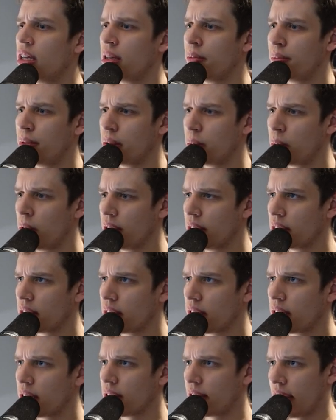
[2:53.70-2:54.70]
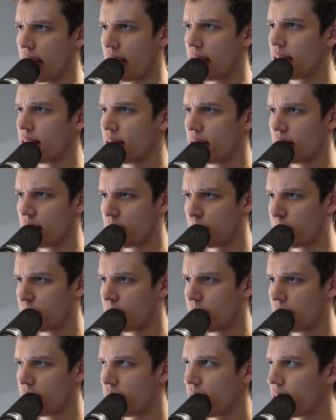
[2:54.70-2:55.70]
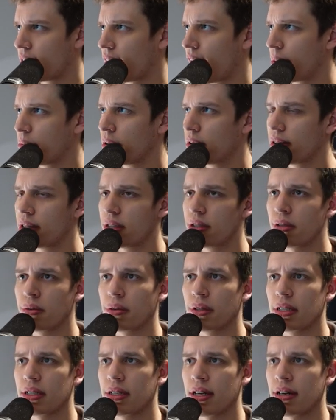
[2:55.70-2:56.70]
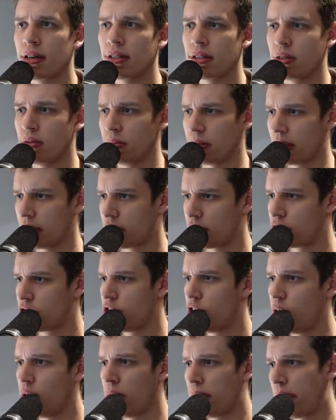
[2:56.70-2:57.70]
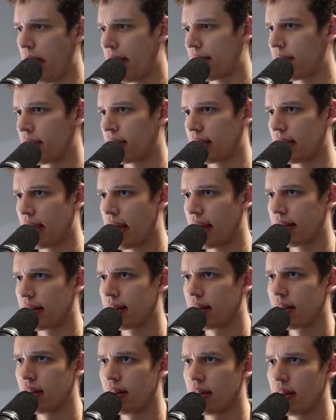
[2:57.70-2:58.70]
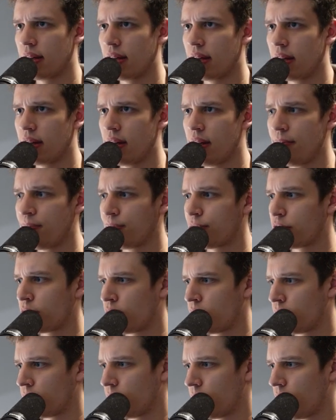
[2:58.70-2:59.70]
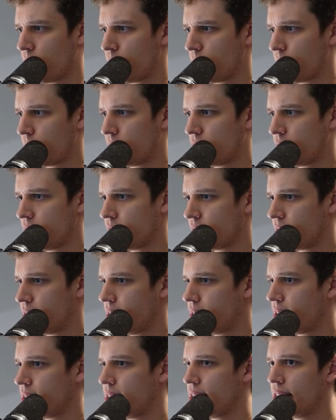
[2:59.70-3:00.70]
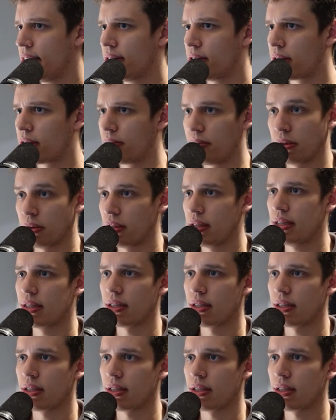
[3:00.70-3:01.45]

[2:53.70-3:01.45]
But what is our... Okay, this Terran... I'm not quite sure what this Terran is doing because there's no barrack yet. So we see a CC, or we'll see